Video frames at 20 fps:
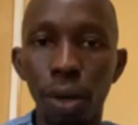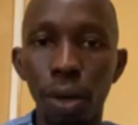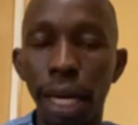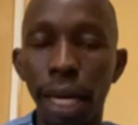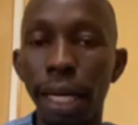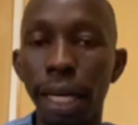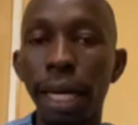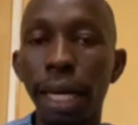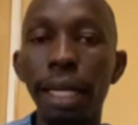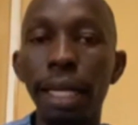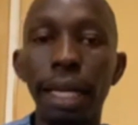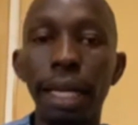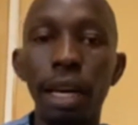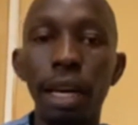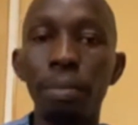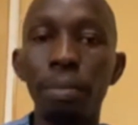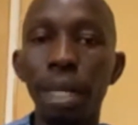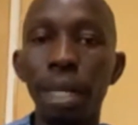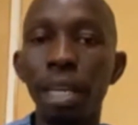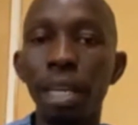And then they now
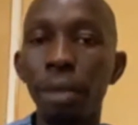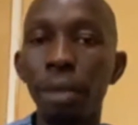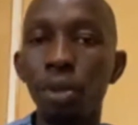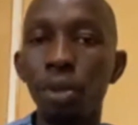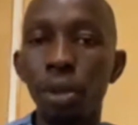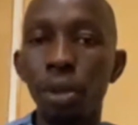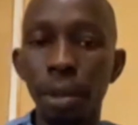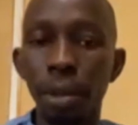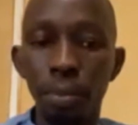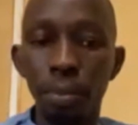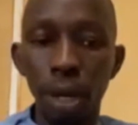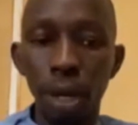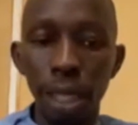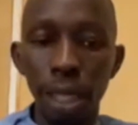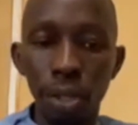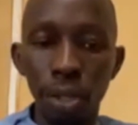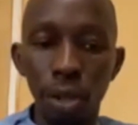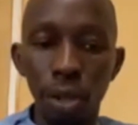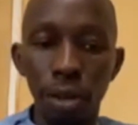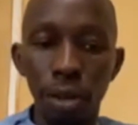bring me to the
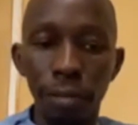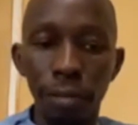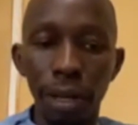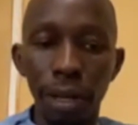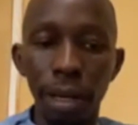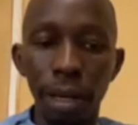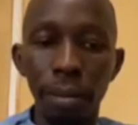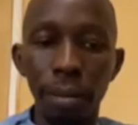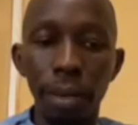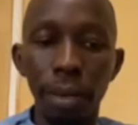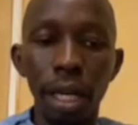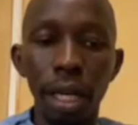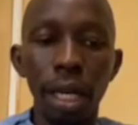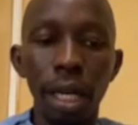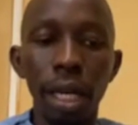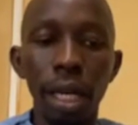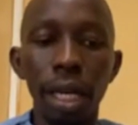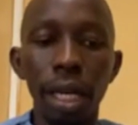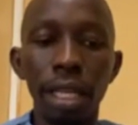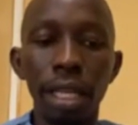point of
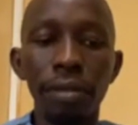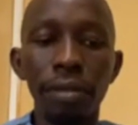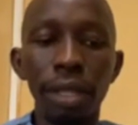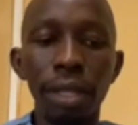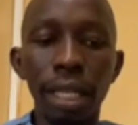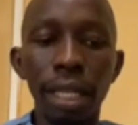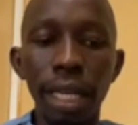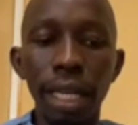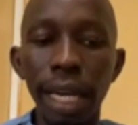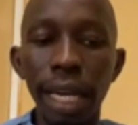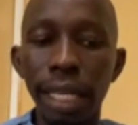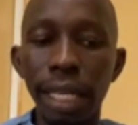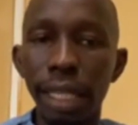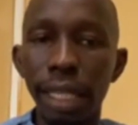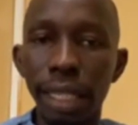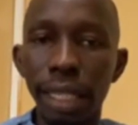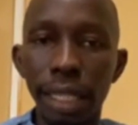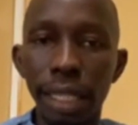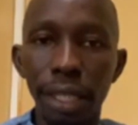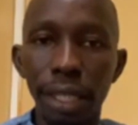giving
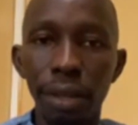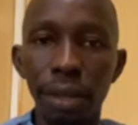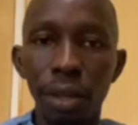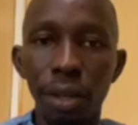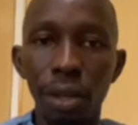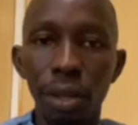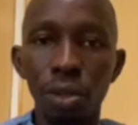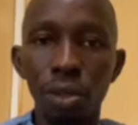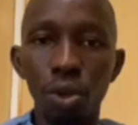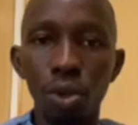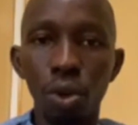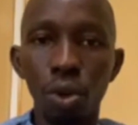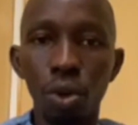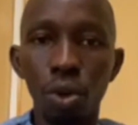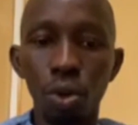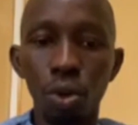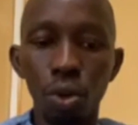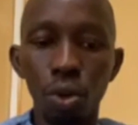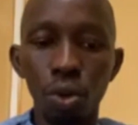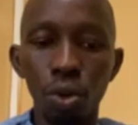credit
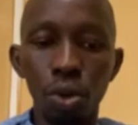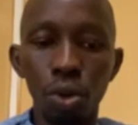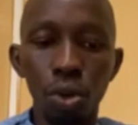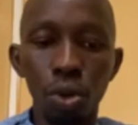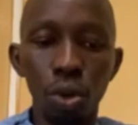to